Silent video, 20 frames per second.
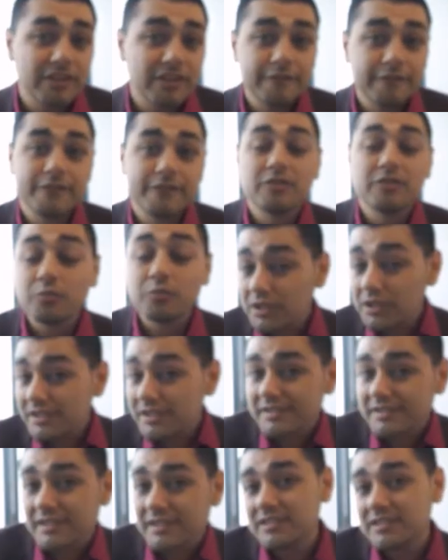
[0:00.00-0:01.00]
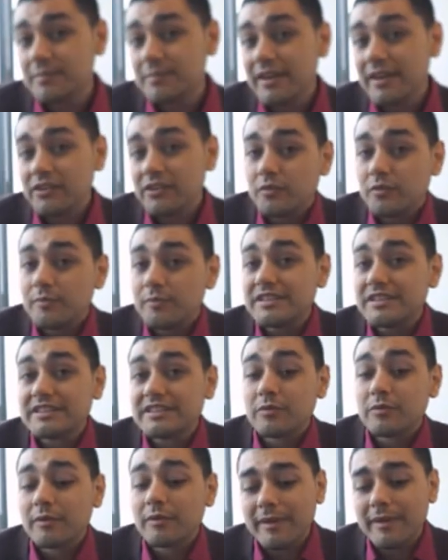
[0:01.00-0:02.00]
If they're really serious about doing
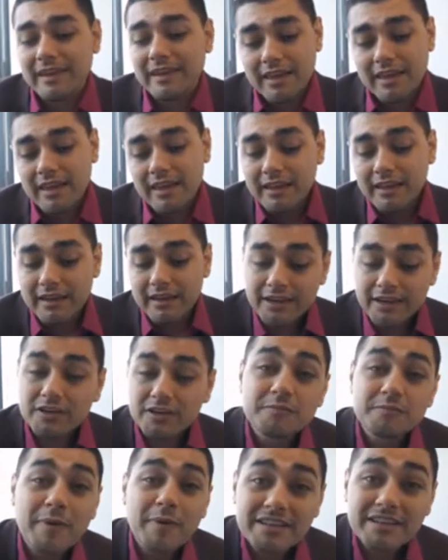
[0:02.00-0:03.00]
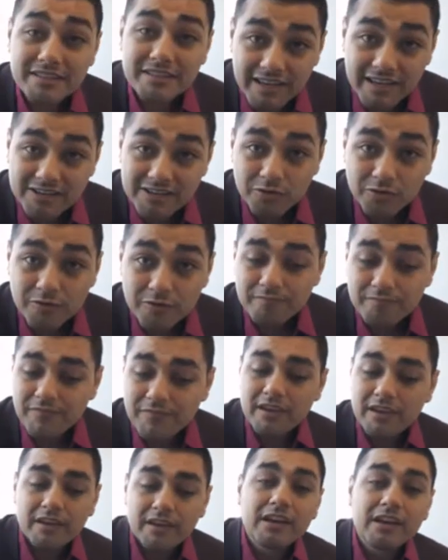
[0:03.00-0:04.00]
business with me, here's my schedule
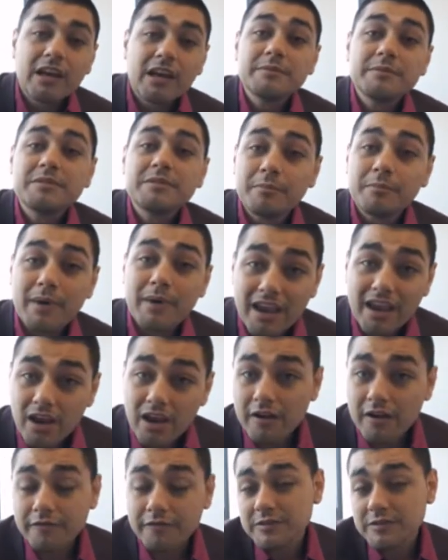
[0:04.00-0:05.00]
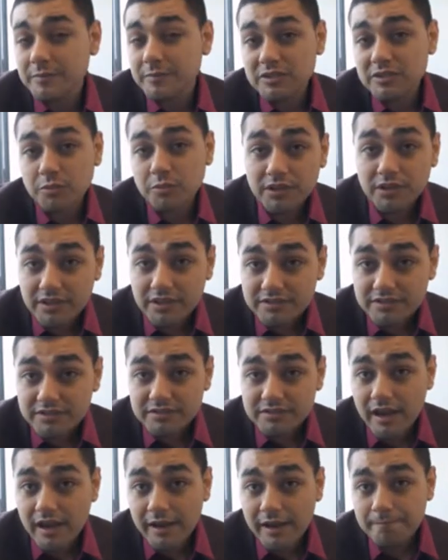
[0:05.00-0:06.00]
come to my office between this
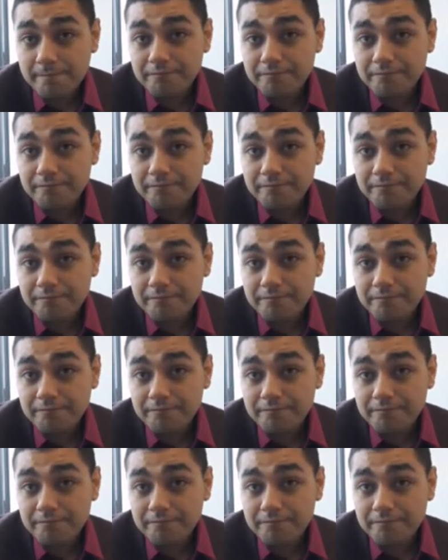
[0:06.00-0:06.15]
time.